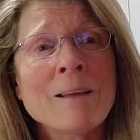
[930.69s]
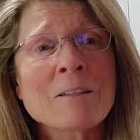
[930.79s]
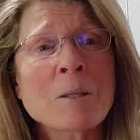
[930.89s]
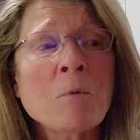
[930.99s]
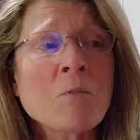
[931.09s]

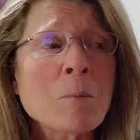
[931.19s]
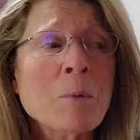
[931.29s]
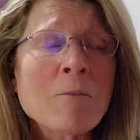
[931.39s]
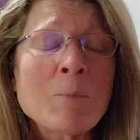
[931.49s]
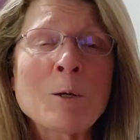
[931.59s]
Some of them
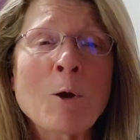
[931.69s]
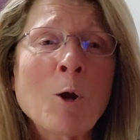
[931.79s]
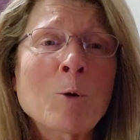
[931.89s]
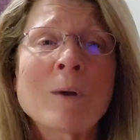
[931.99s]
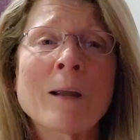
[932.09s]
have been
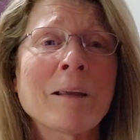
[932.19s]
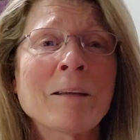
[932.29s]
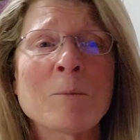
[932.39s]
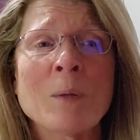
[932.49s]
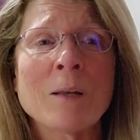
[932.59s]

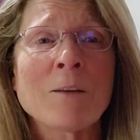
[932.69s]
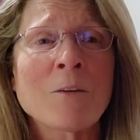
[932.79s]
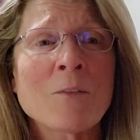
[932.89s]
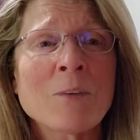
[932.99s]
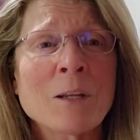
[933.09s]
heartbreaking depending
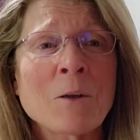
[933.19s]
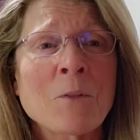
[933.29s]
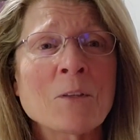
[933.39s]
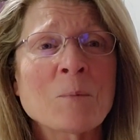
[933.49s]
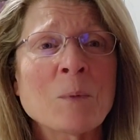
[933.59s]
on the video
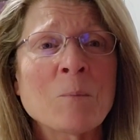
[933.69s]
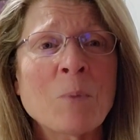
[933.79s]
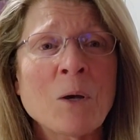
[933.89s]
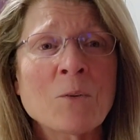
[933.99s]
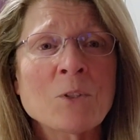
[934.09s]
that's been
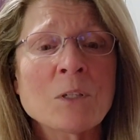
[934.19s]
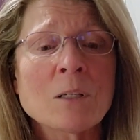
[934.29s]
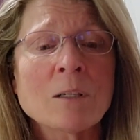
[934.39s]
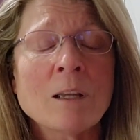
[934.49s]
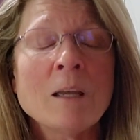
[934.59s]

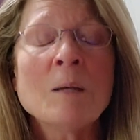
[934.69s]
posted,